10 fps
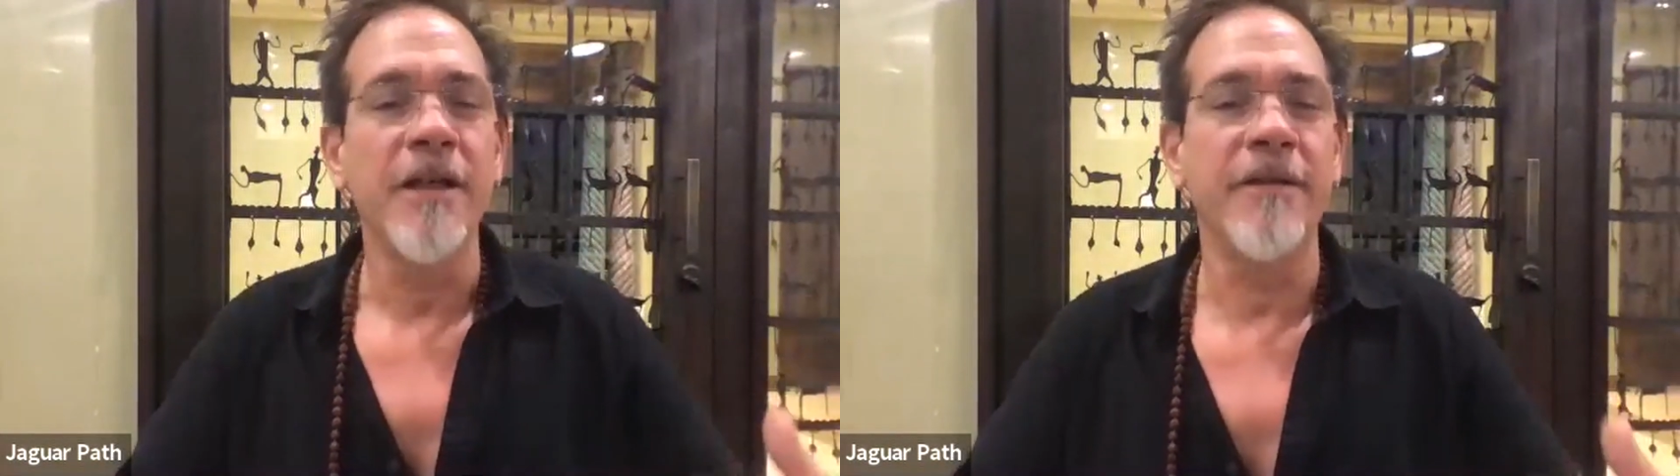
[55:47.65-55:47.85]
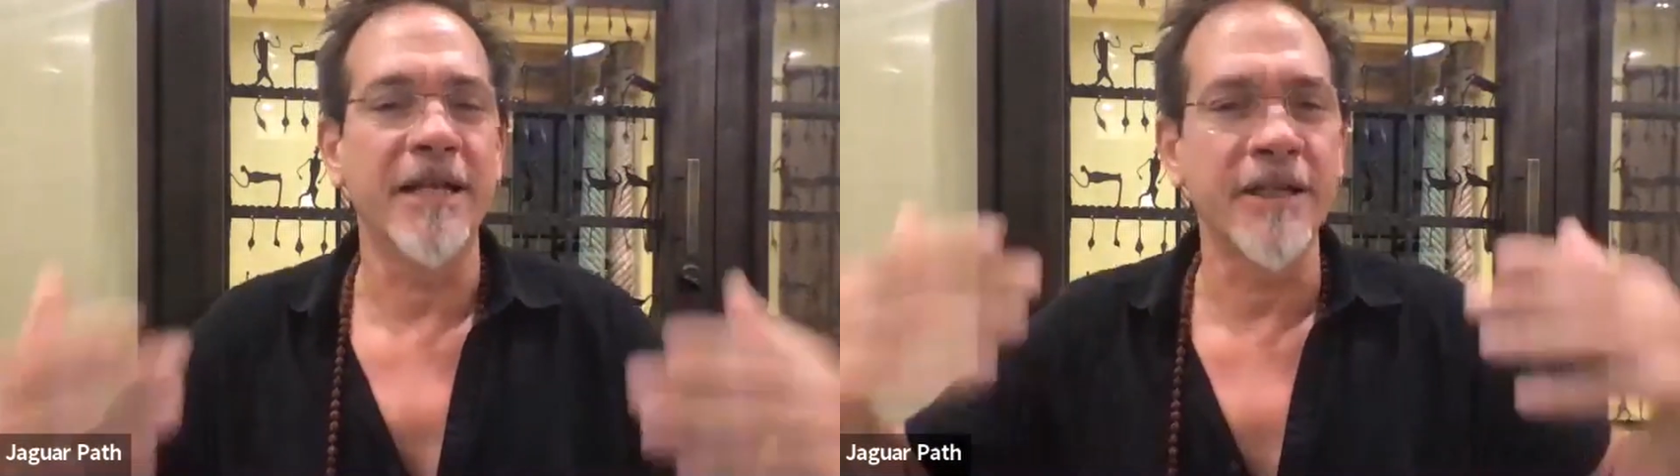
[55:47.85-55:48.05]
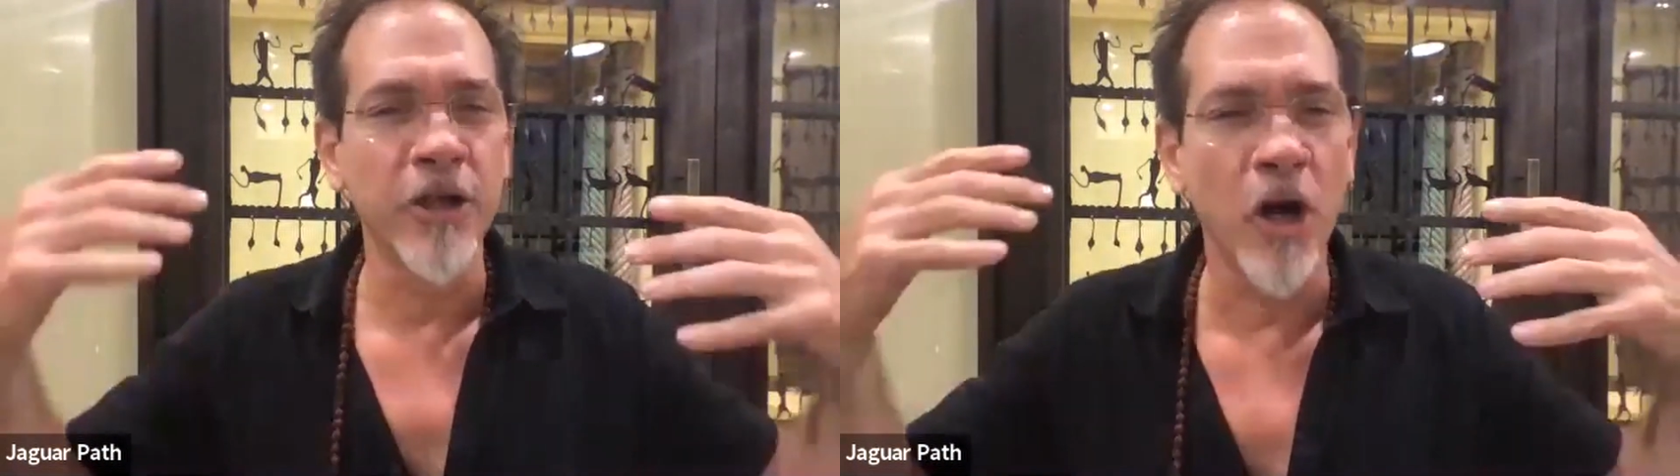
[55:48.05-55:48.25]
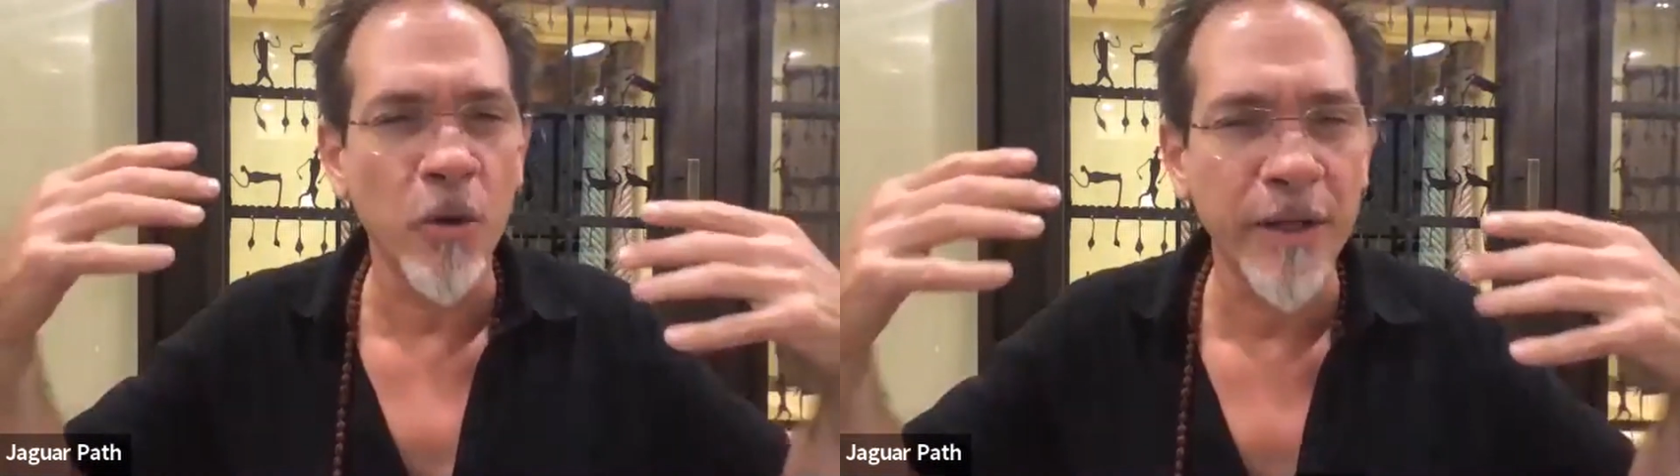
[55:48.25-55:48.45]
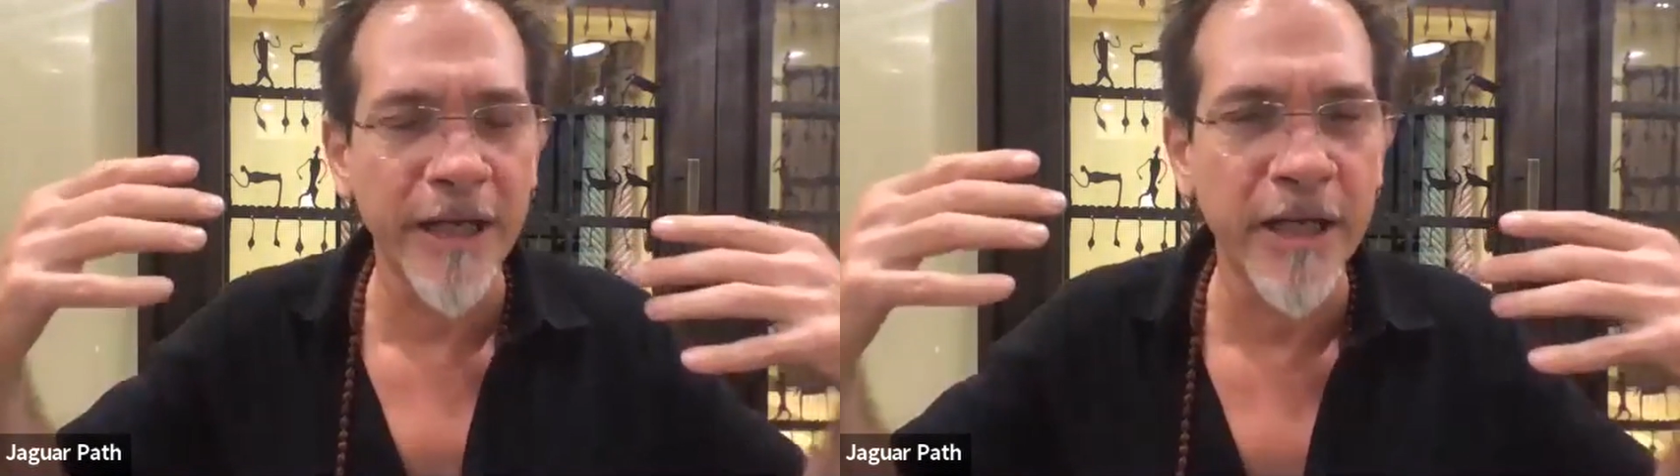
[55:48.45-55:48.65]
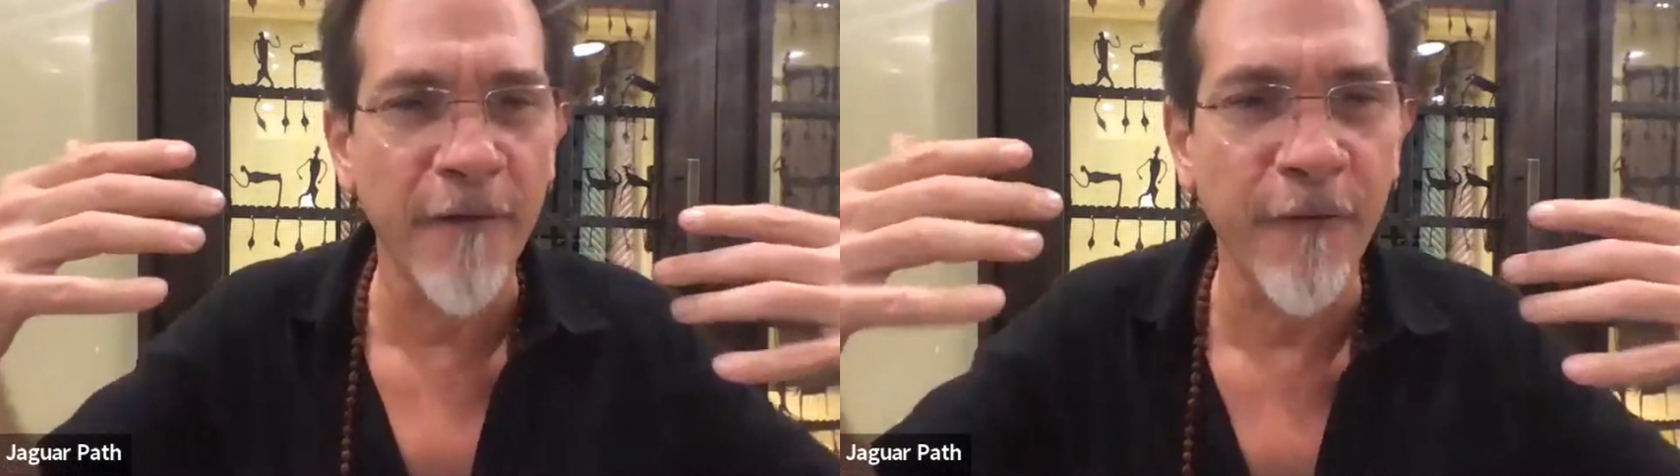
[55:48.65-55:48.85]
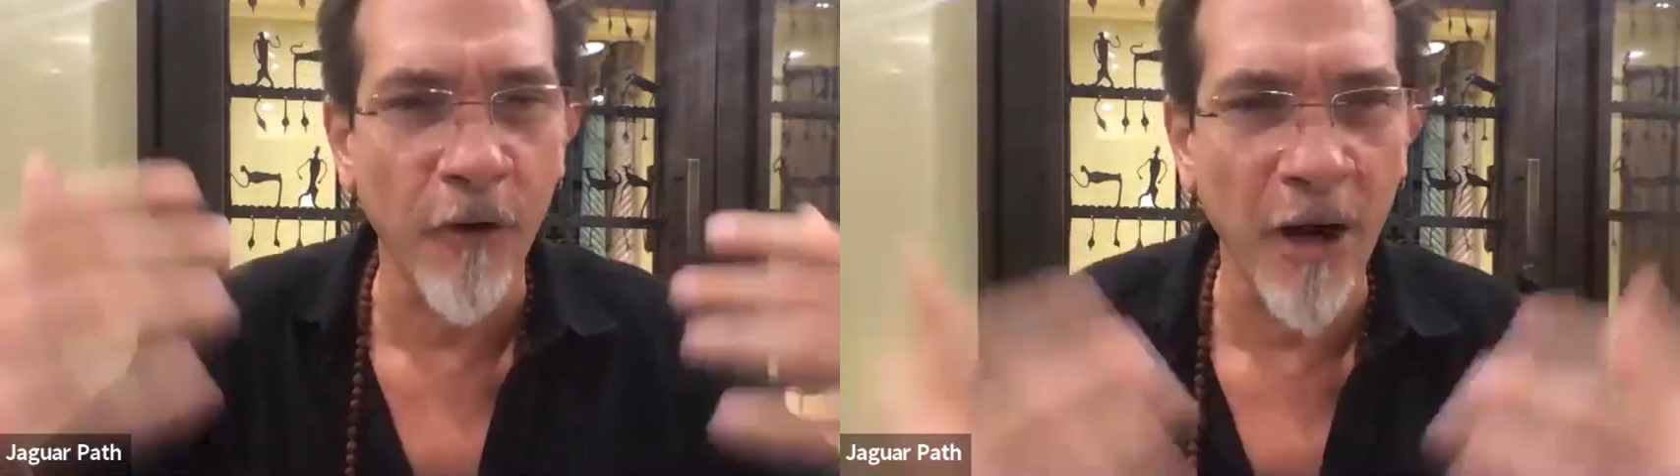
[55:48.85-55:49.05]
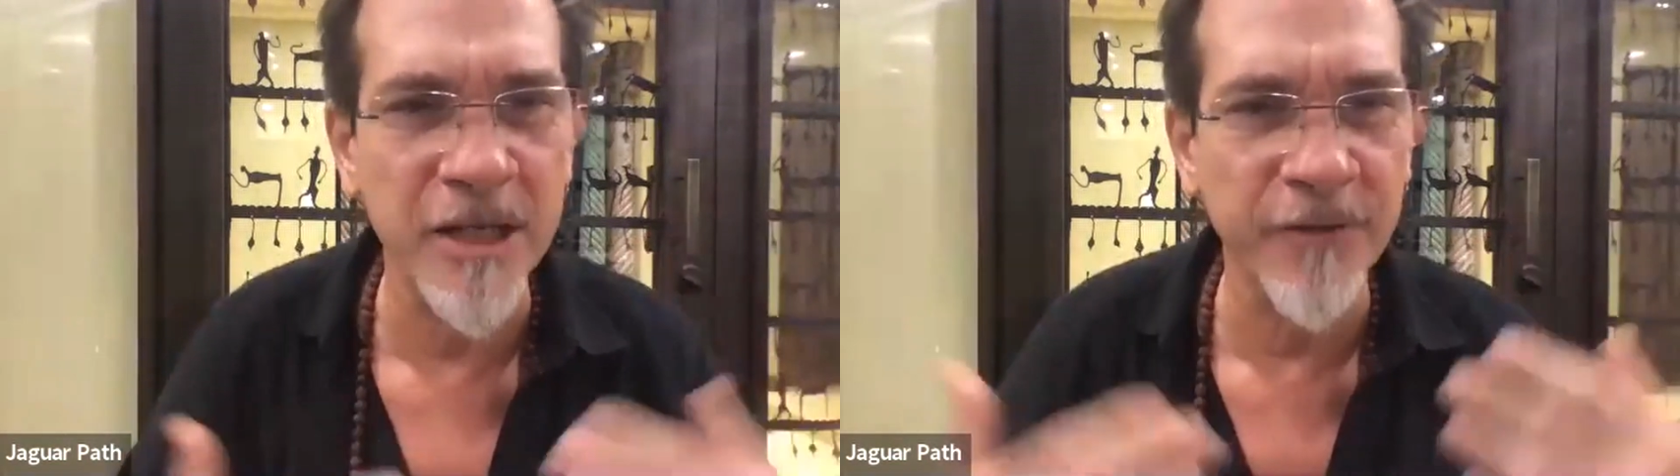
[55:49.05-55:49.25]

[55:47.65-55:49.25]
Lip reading: that is not only enough for us,